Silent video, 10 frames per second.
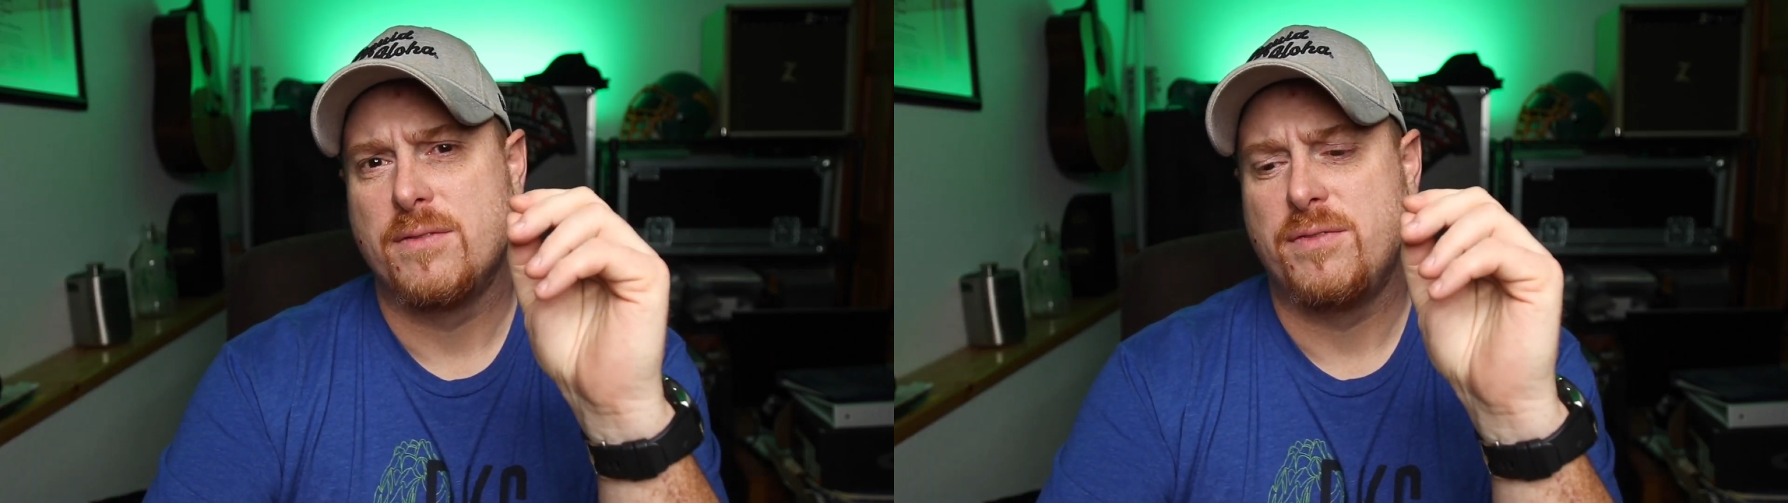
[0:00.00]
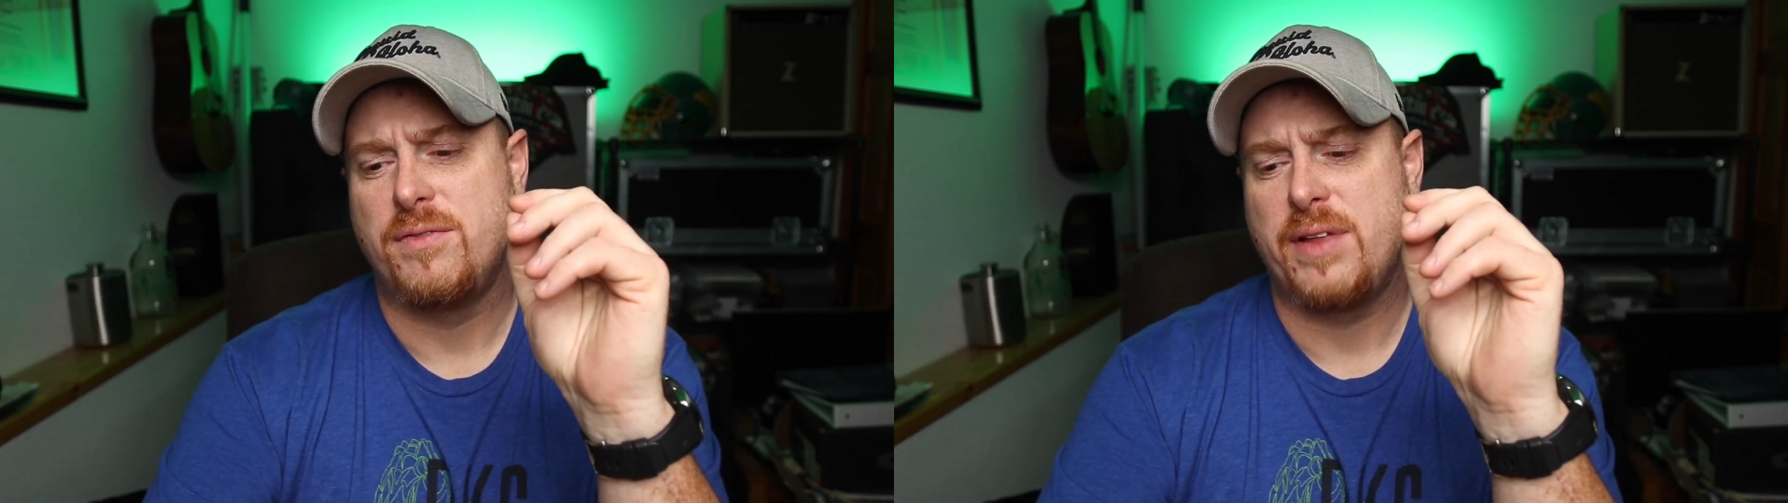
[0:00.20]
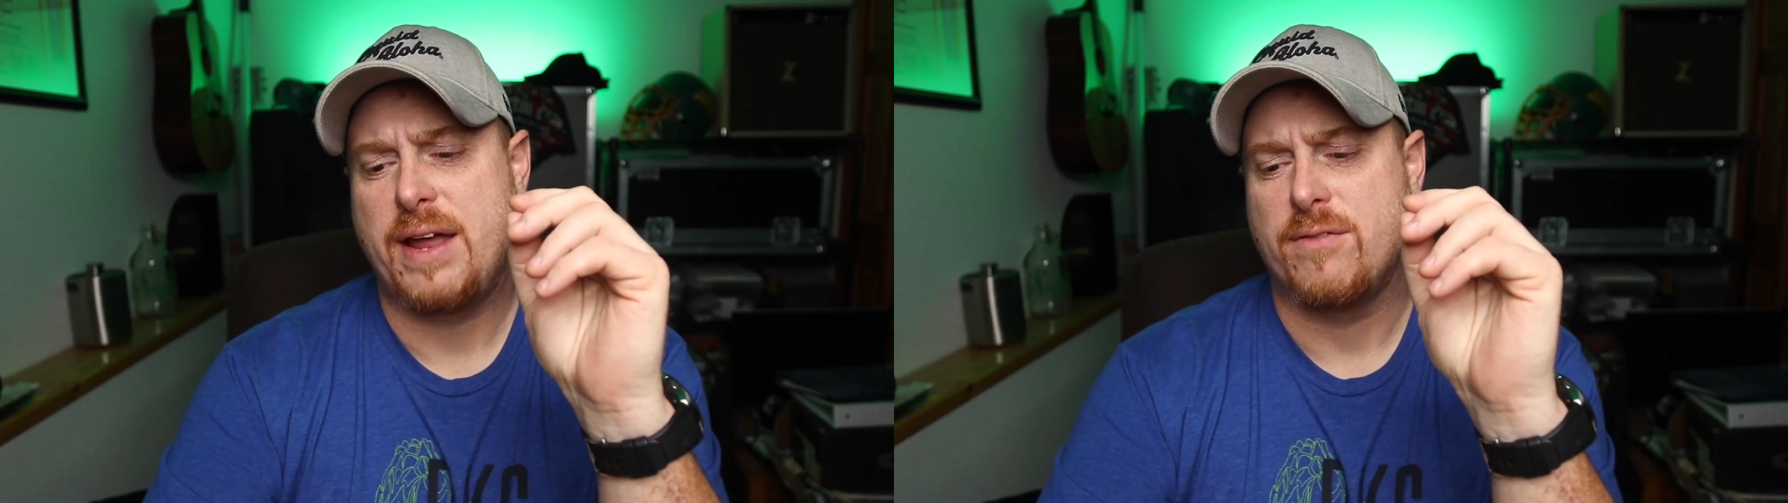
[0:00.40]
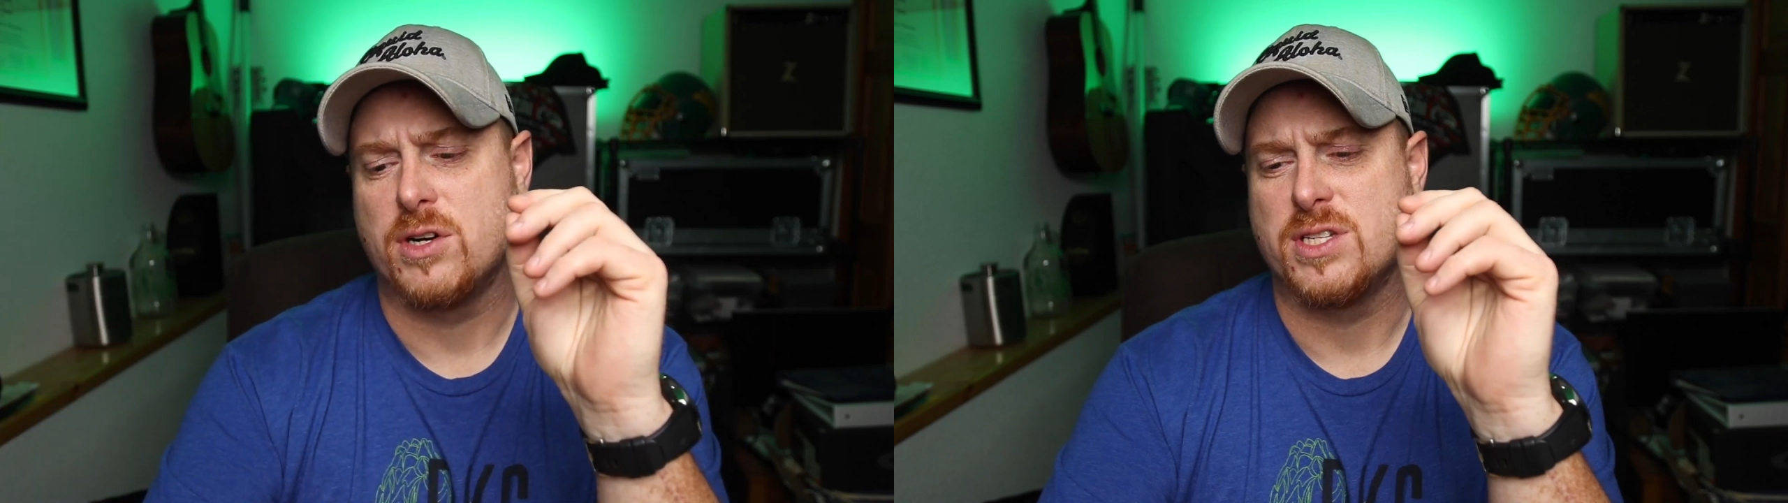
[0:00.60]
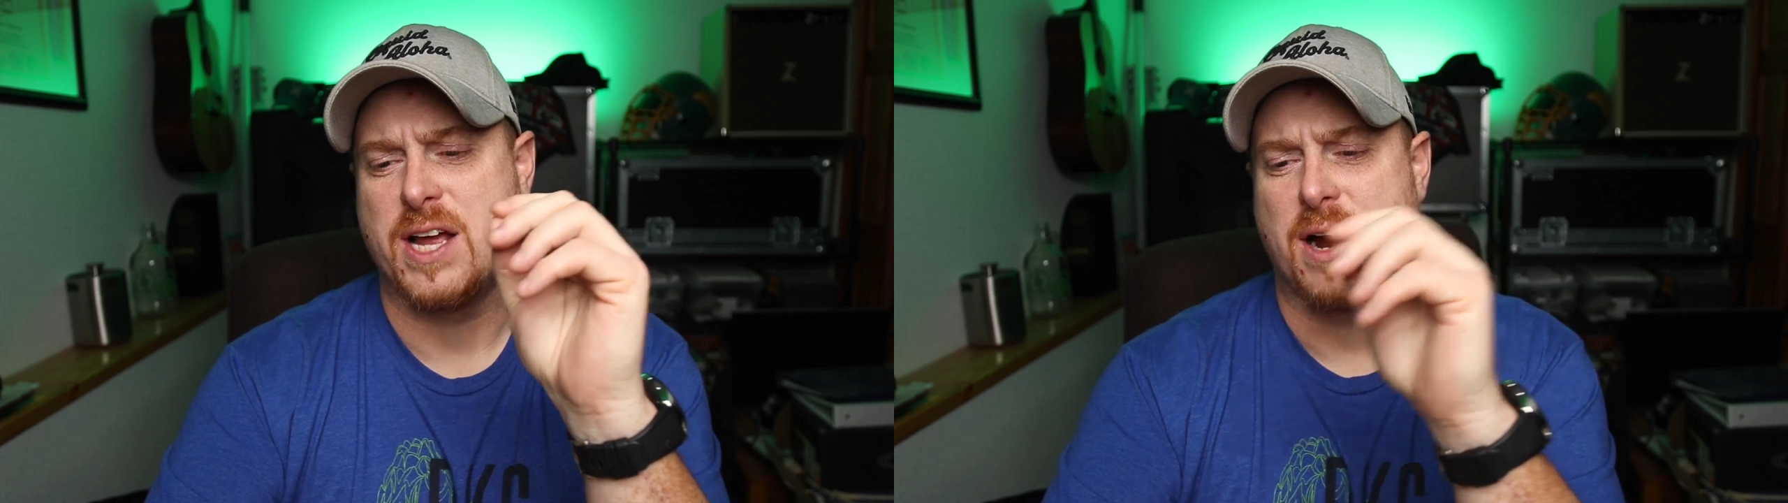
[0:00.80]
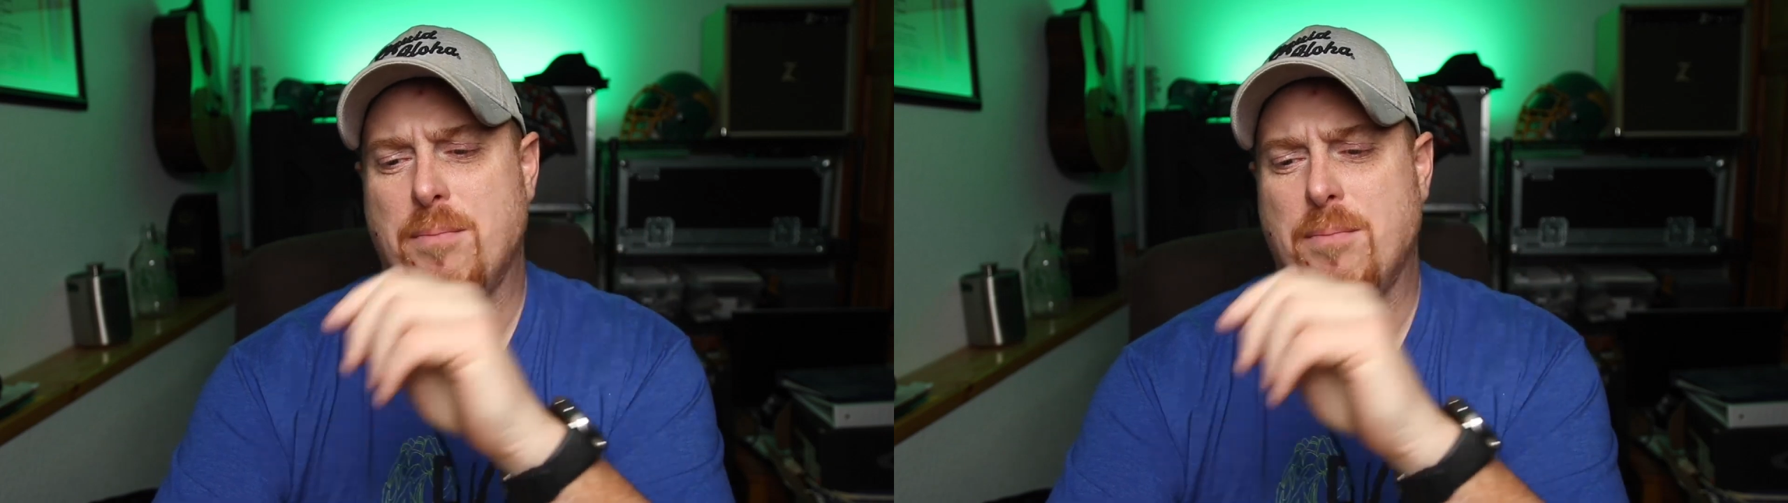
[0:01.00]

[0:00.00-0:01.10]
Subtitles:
flavors there.